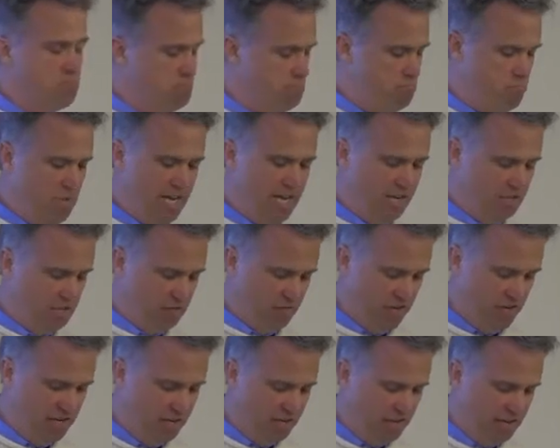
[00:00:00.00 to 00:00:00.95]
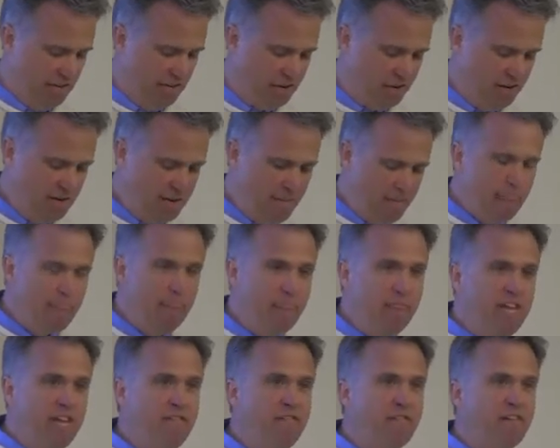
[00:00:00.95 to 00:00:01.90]
biggest violator.
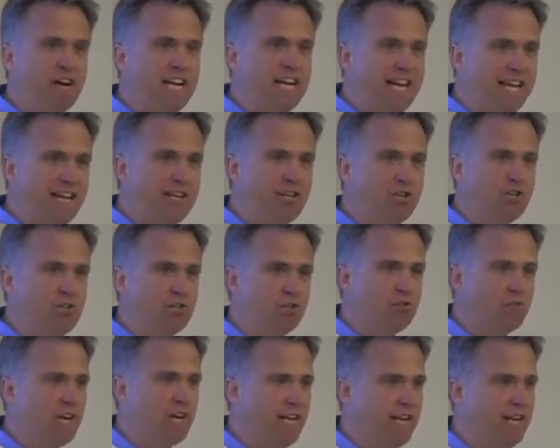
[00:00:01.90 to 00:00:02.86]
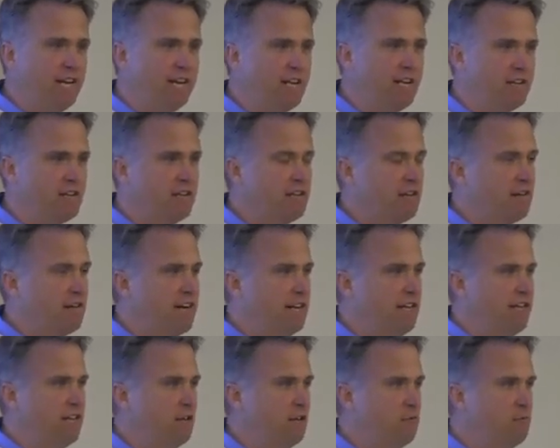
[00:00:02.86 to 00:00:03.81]
The financial drain, right?
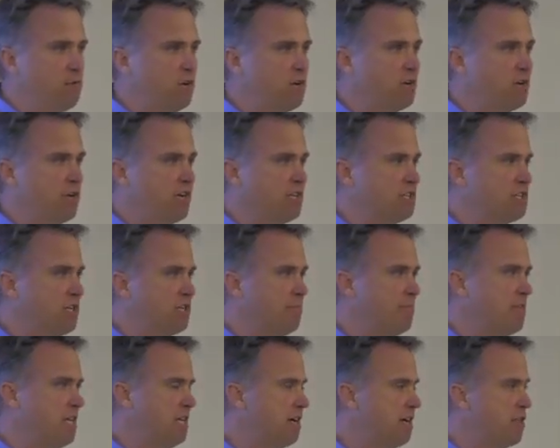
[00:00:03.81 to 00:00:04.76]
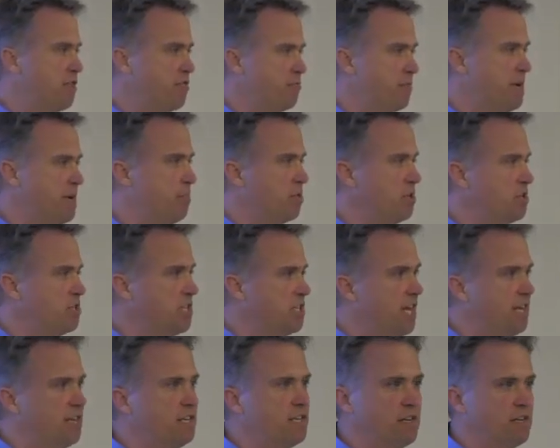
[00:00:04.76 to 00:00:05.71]
It would cost something like
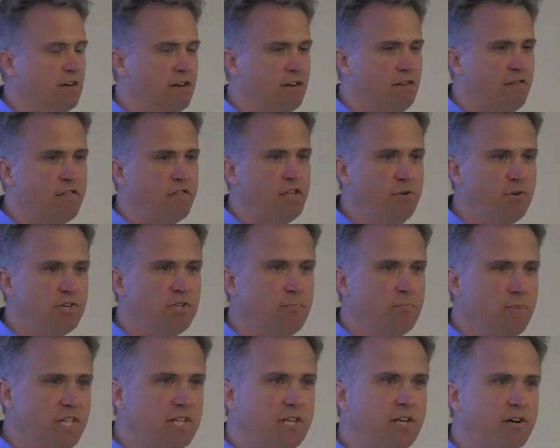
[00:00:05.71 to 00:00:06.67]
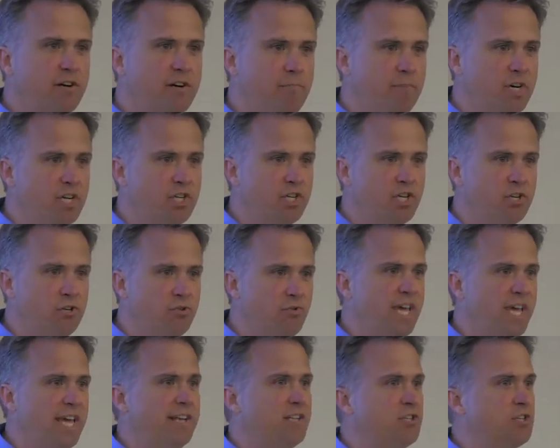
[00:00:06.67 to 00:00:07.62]
3% of the US military budget
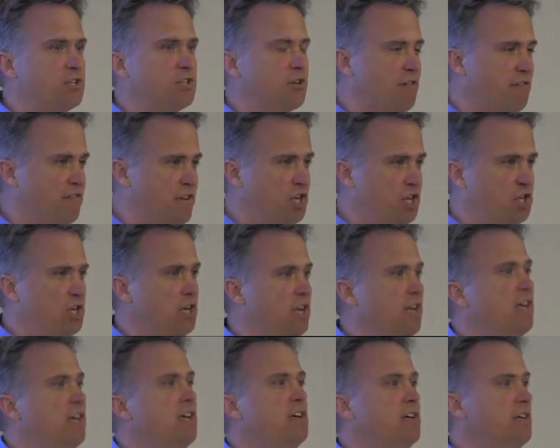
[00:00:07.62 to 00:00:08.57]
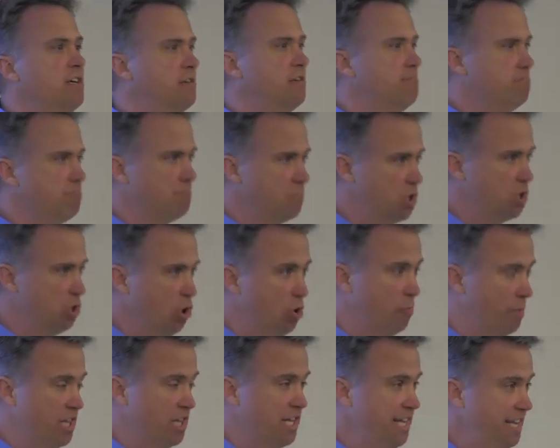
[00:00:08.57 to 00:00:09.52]
to end starvation
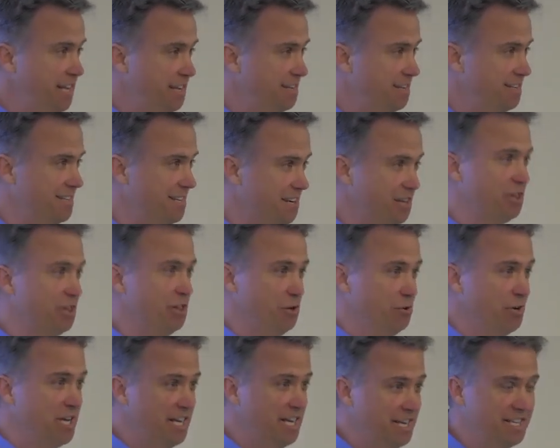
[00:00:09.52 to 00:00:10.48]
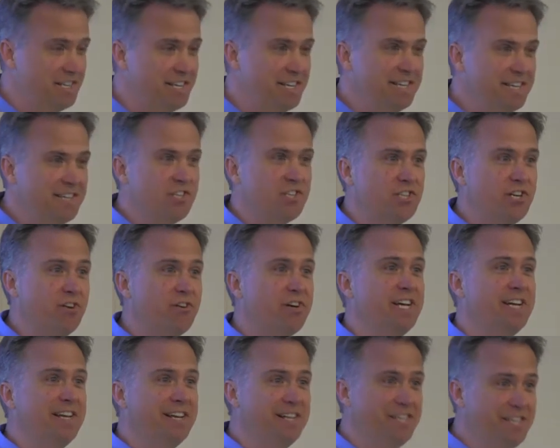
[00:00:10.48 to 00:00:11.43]
globally, including in
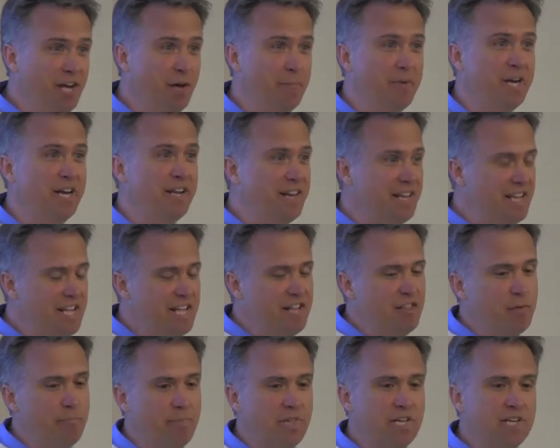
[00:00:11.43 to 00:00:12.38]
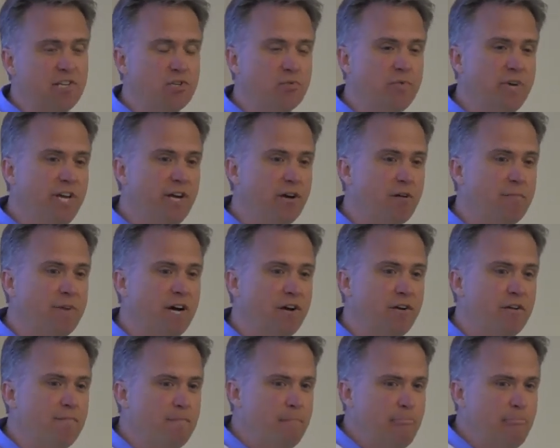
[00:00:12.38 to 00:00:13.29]
Syria and Yemen and the places we hear about.